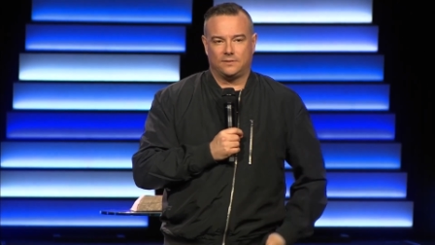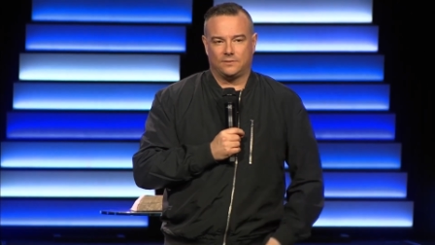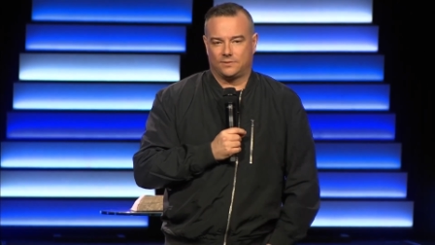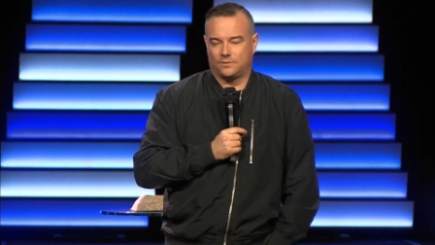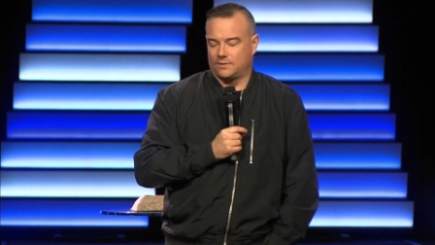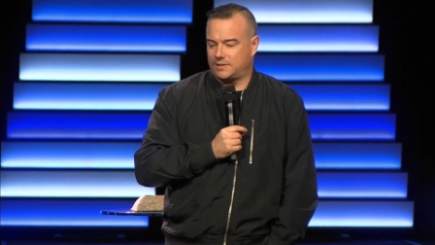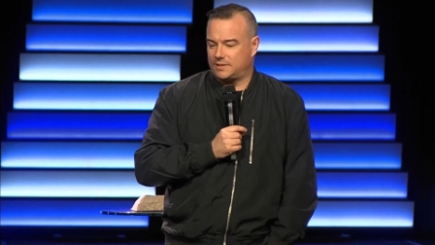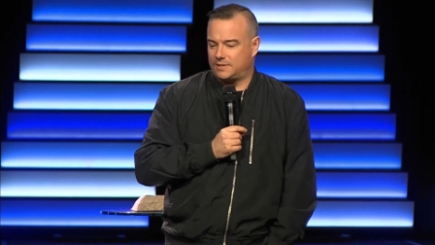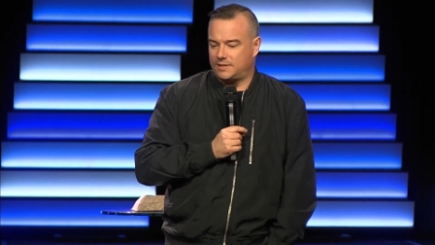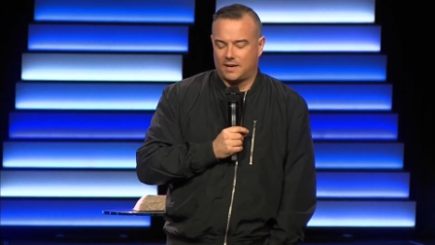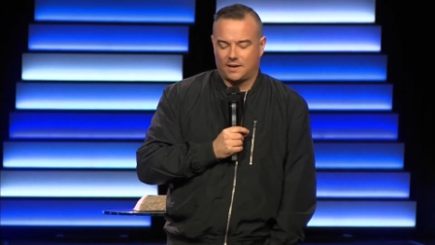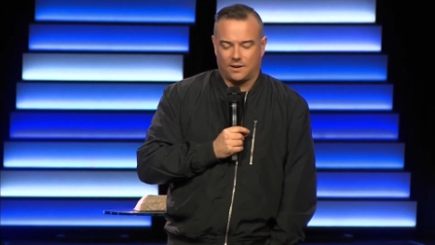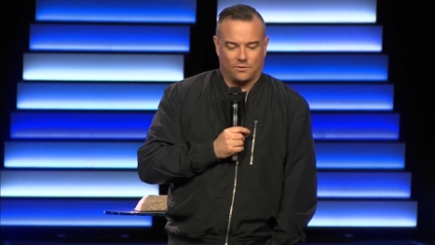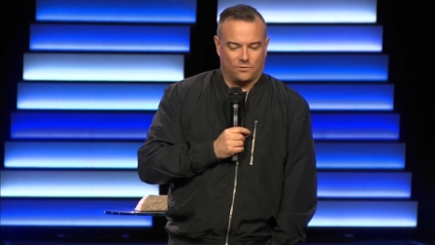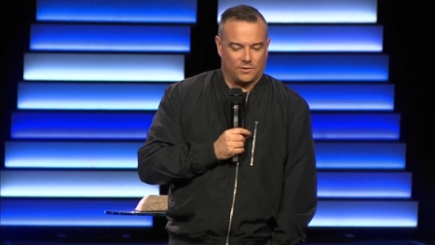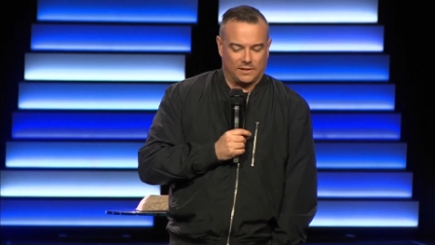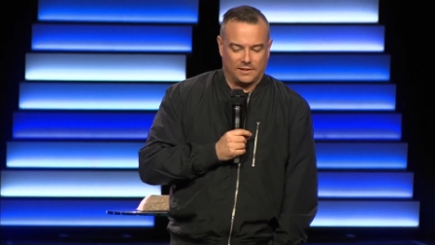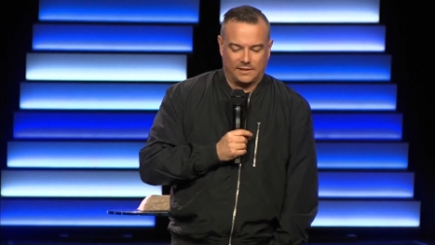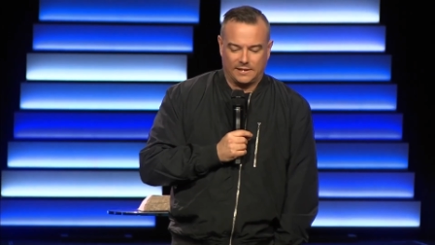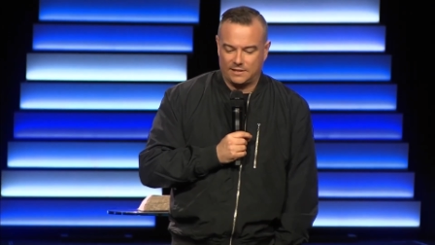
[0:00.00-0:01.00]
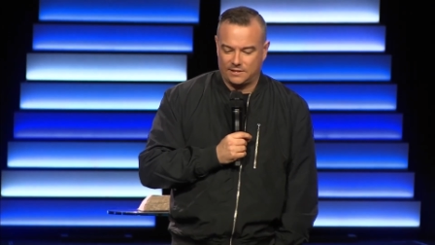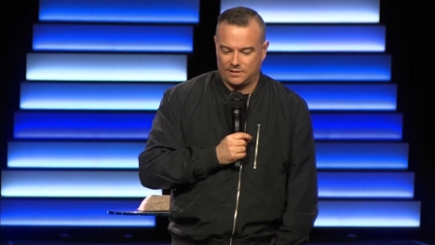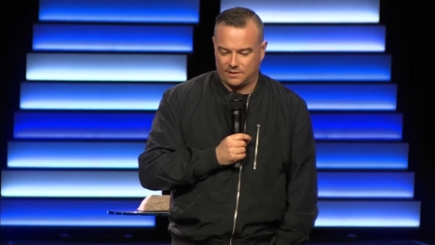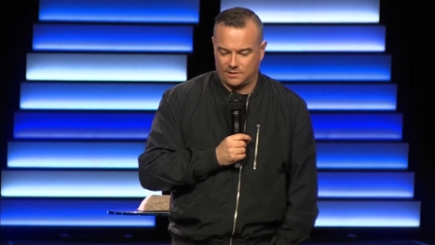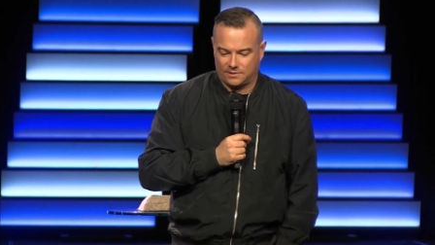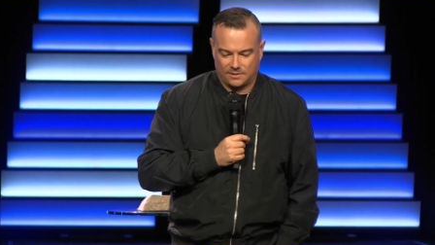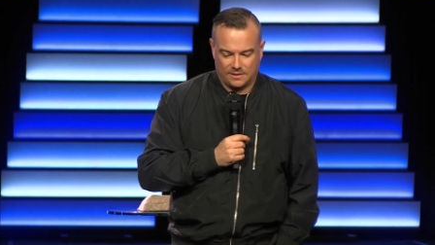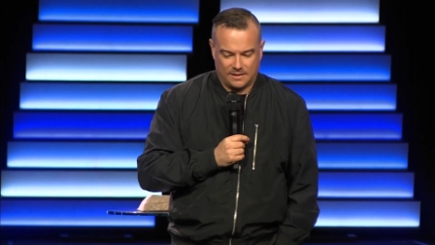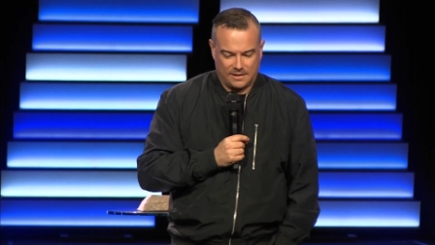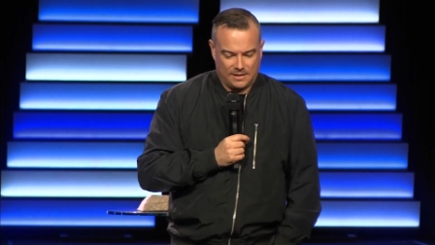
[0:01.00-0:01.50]
So it's not a
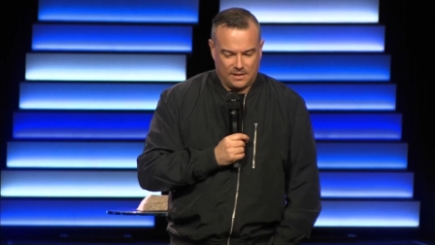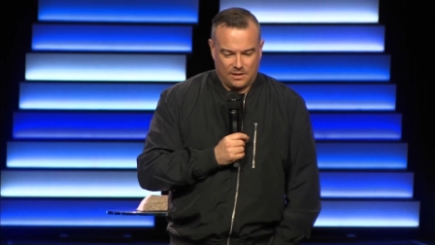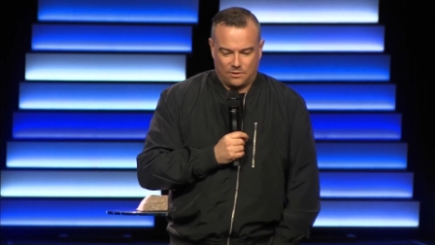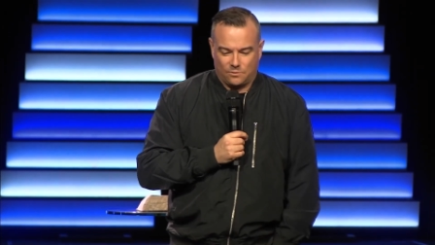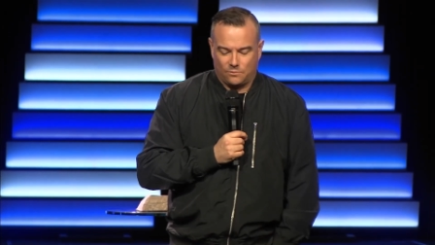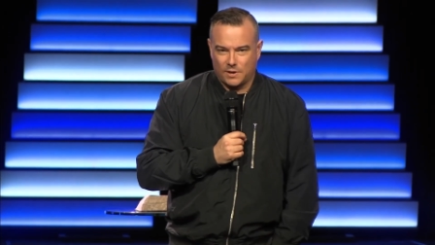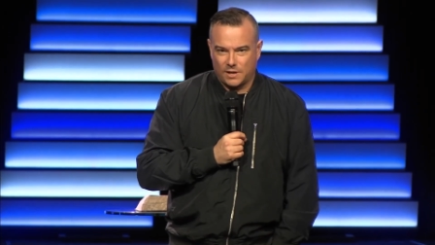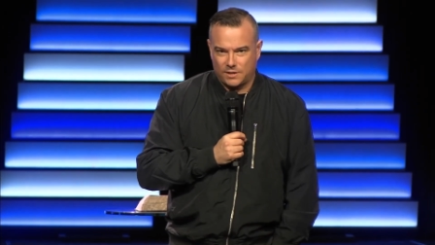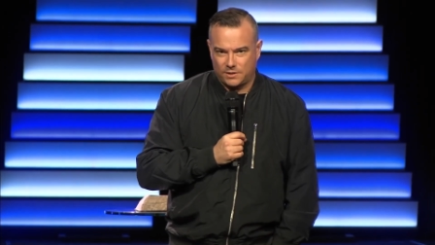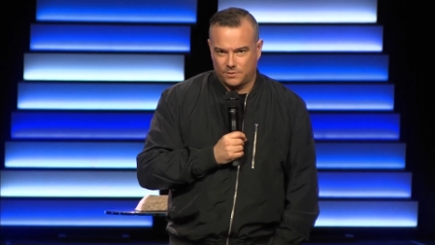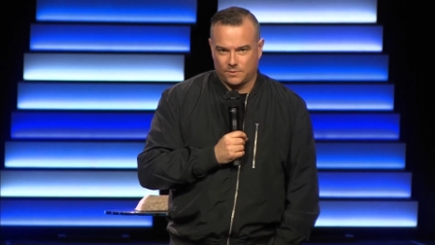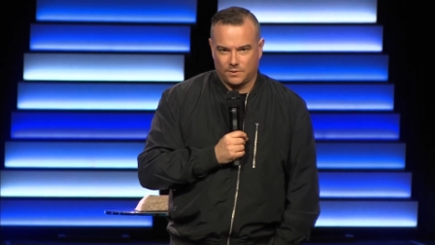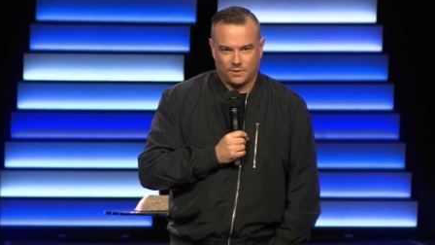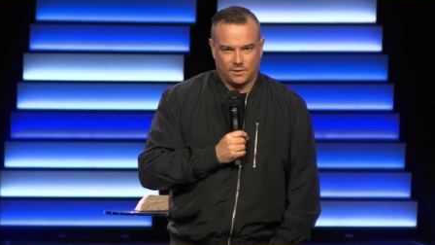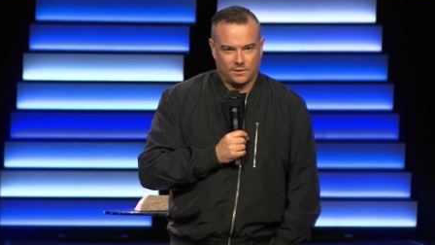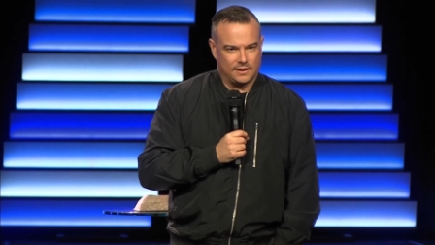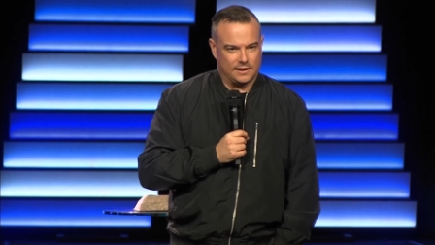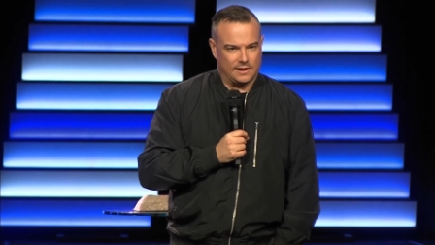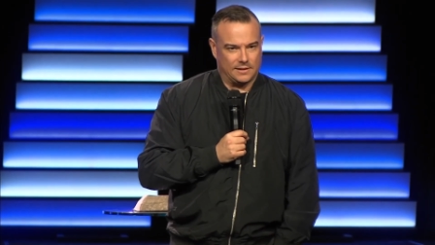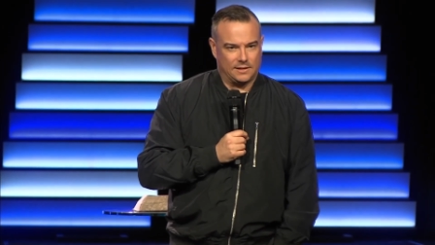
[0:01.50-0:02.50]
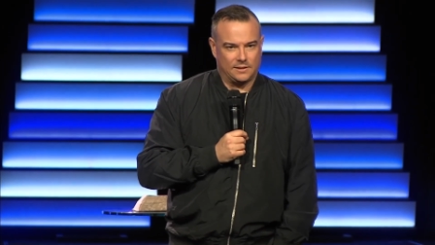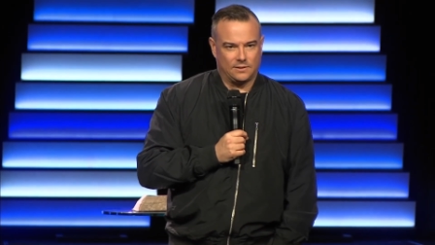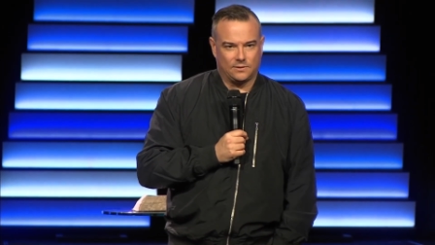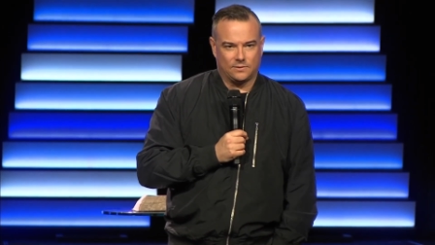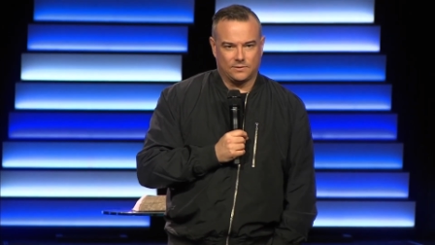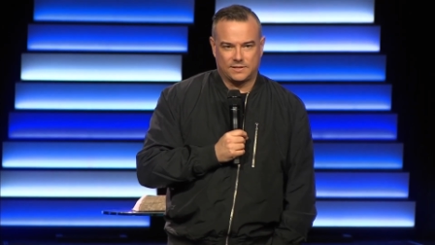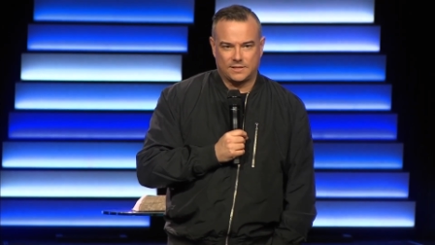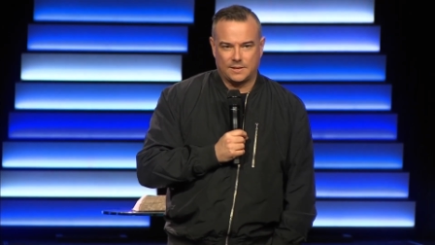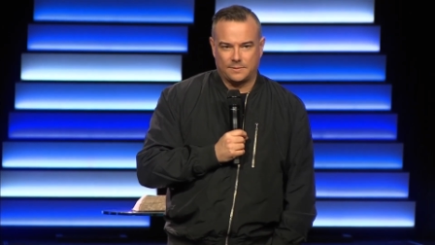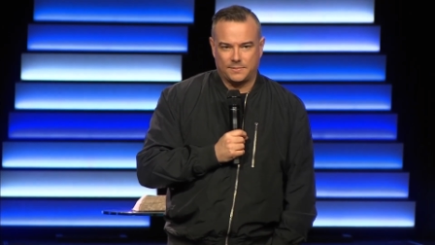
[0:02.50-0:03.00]
religious ritual, you
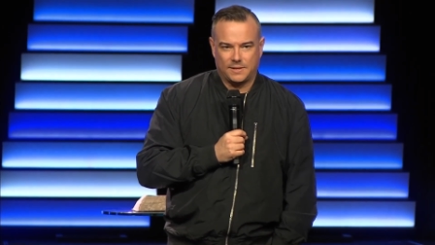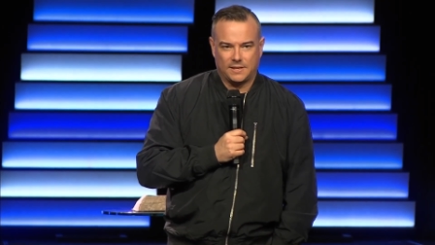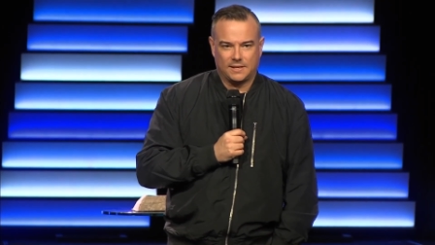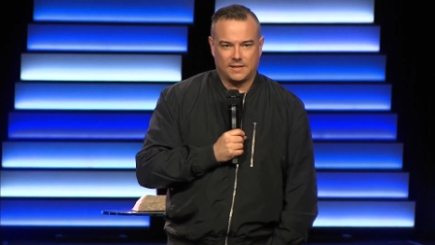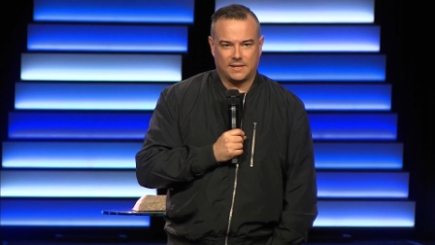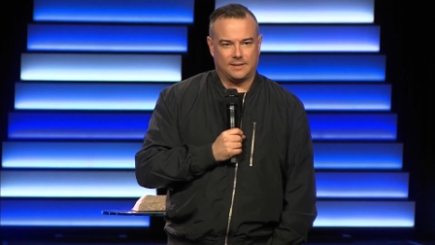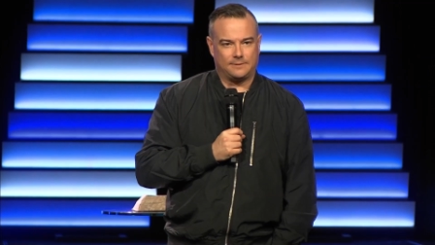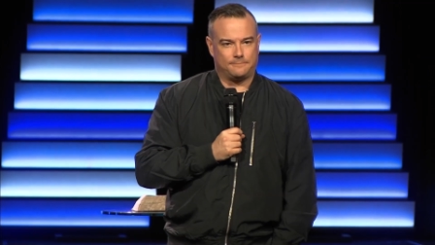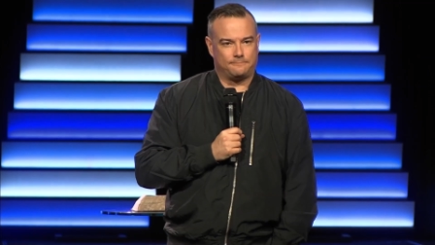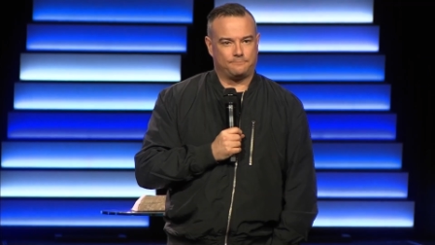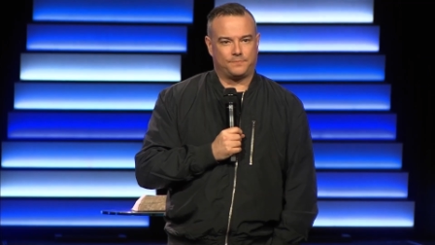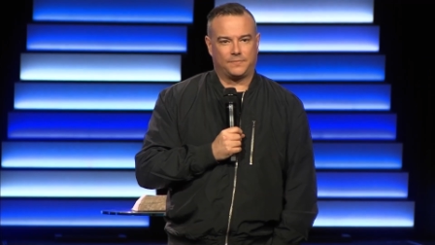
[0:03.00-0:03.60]
know, something that,